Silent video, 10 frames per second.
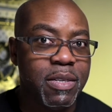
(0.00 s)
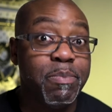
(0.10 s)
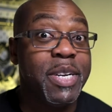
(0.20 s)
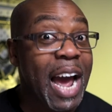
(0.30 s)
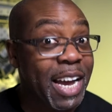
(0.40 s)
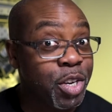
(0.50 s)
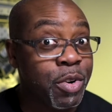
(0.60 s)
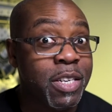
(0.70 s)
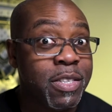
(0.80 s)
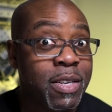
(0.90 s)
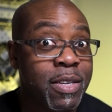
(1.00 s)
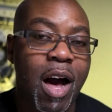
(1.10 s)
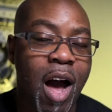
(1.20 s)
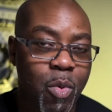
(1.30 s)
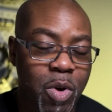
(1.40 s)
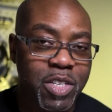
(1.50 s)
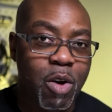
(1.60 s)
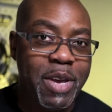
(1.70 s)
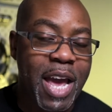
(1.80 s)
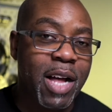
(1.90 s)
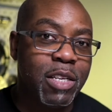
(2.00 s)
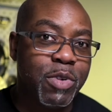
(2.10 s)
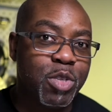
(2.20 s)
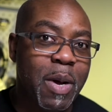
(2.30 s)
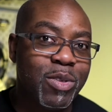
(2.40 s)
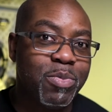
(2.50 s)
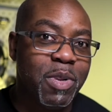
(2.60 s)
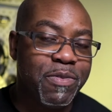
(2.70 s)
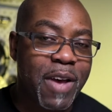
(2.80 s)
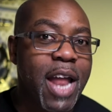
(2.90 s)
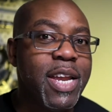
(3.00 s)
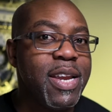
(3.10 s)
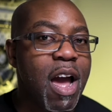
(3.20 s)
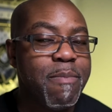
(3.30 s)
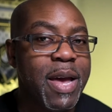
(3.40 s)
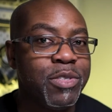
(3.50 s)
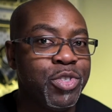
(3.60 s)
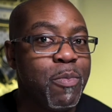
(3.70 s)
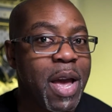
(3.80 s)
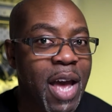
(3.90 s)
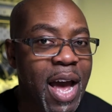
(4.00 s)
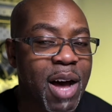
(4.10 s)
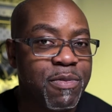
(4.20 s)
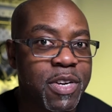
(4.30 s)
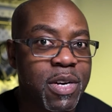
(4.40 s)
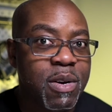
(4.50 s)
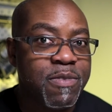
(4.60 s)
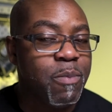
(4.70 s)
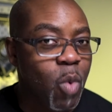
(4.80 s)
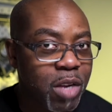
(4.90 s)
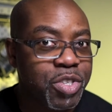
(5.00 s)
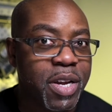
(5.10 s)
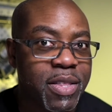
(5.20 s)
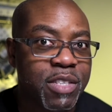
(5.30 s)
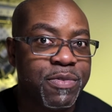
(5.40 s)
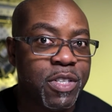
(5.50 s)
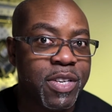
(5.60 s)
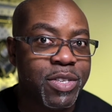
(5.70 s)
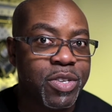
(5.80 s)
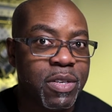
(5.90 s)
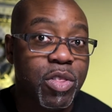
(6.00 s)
but accurate. I will not be held responsible for any nightmares you may have from watching this footage.